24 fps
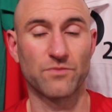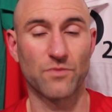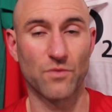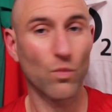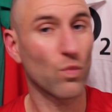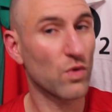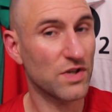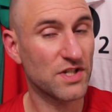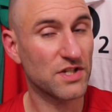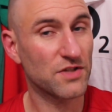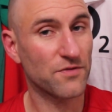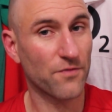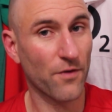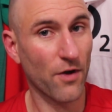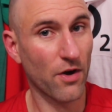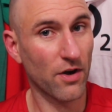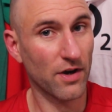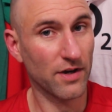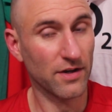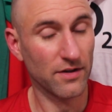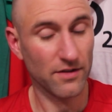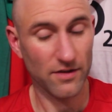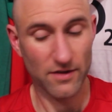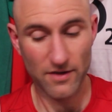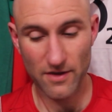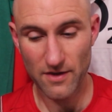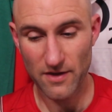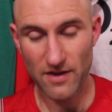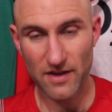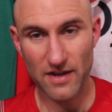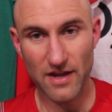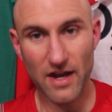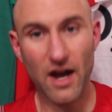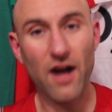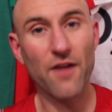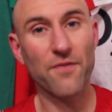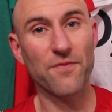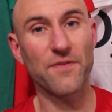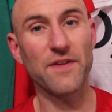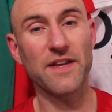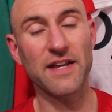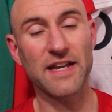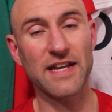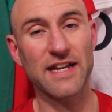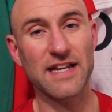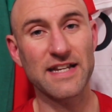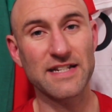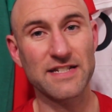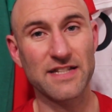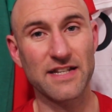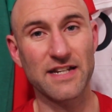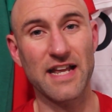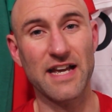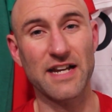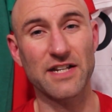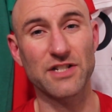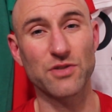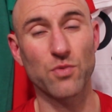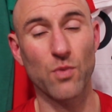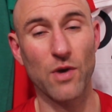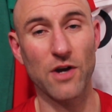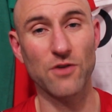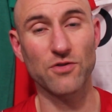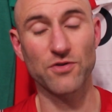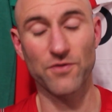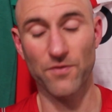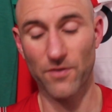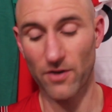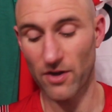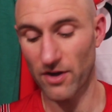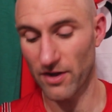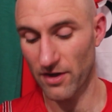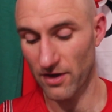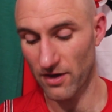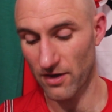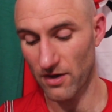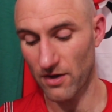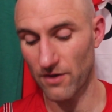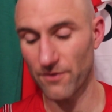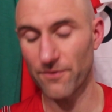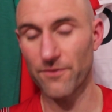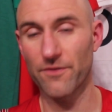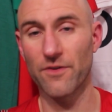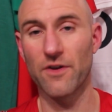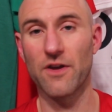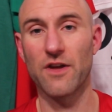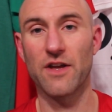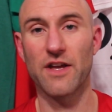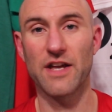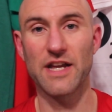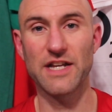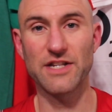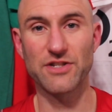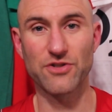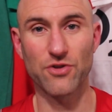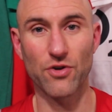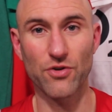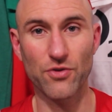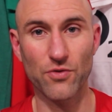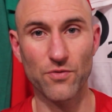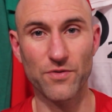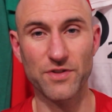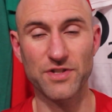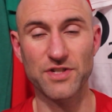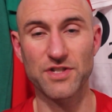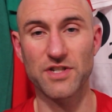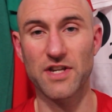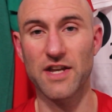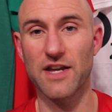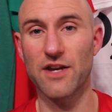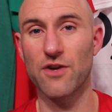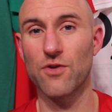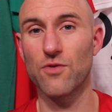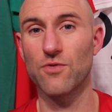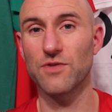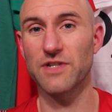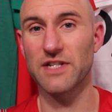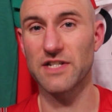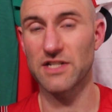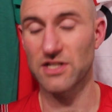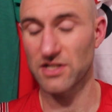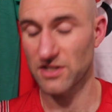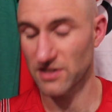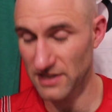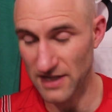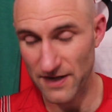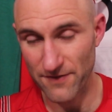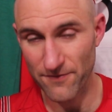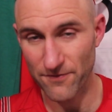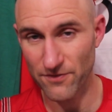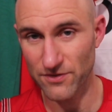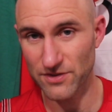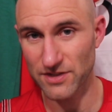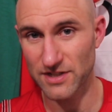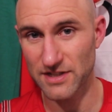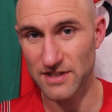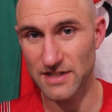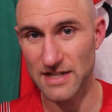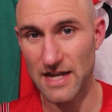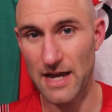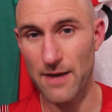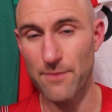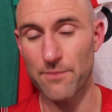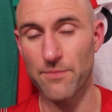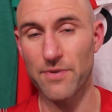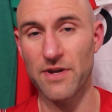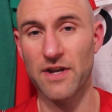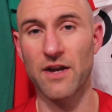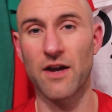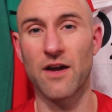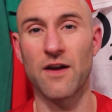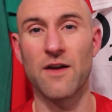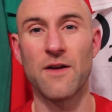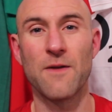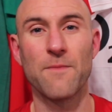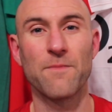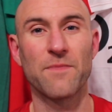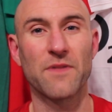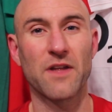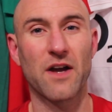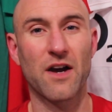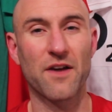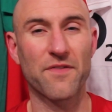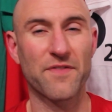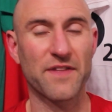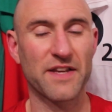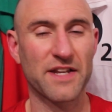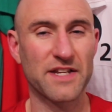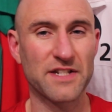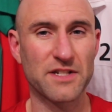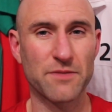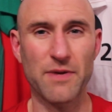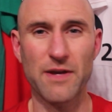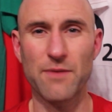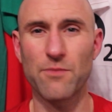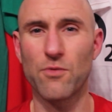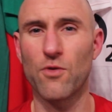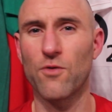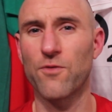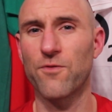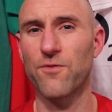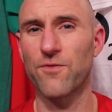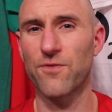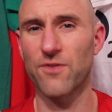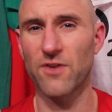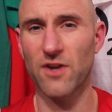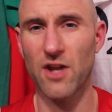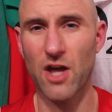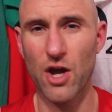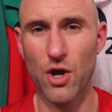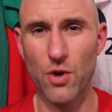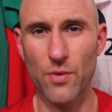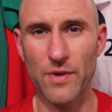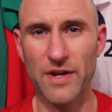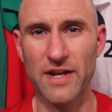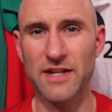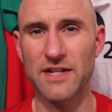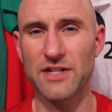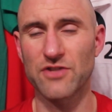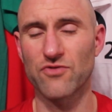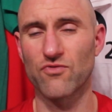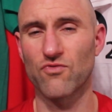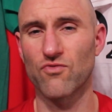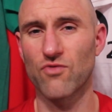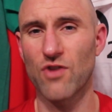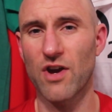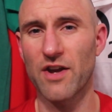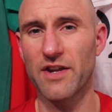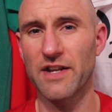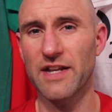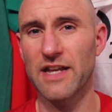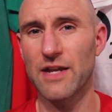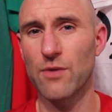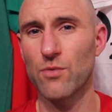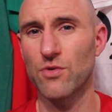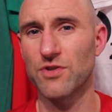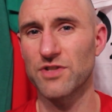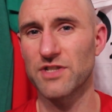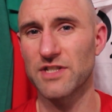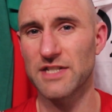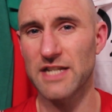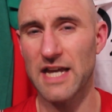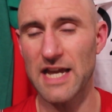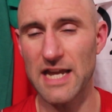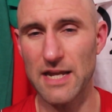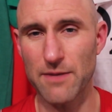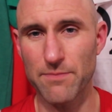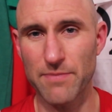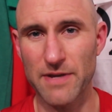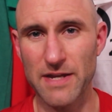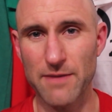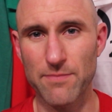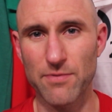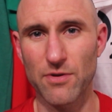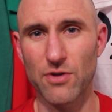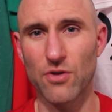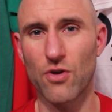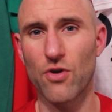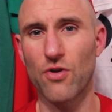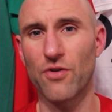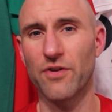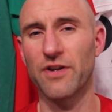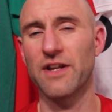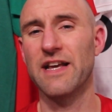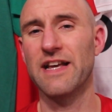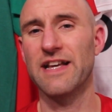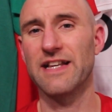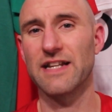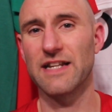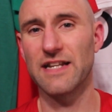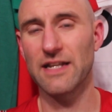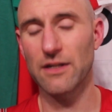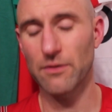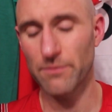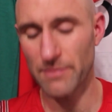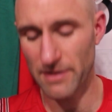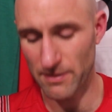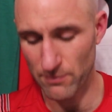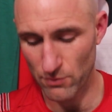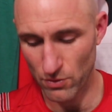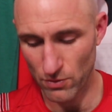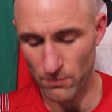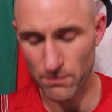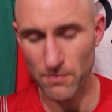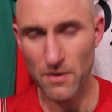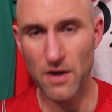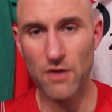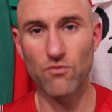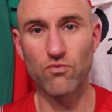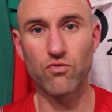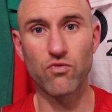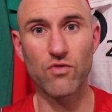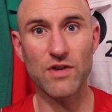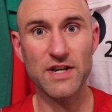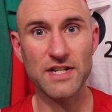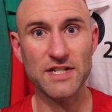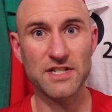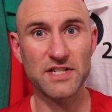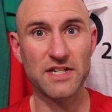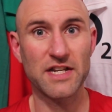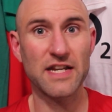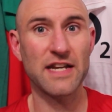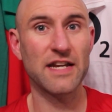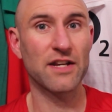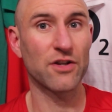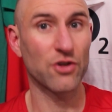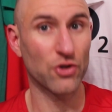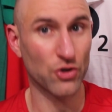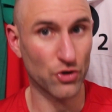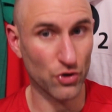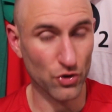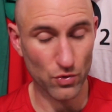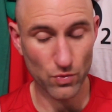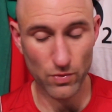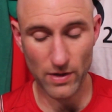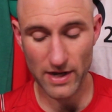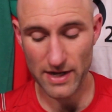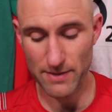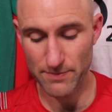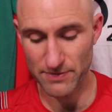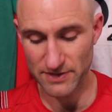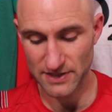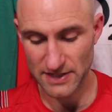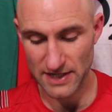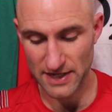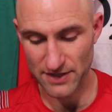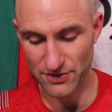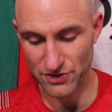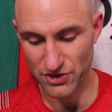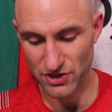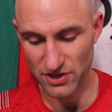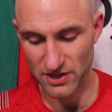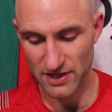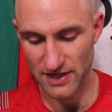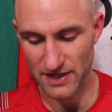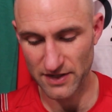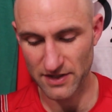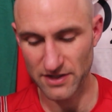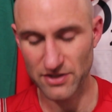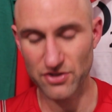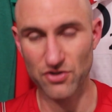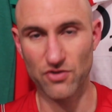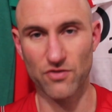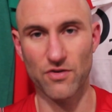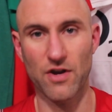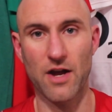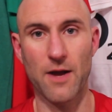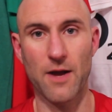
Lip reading: which is fine. I think he is the next Welsh fly half. He's got all the skills, he's different to Dan Biggar. I think he's a bit more flowy in his running, he wants to take people on, a little bit more risky in a good way potentially in his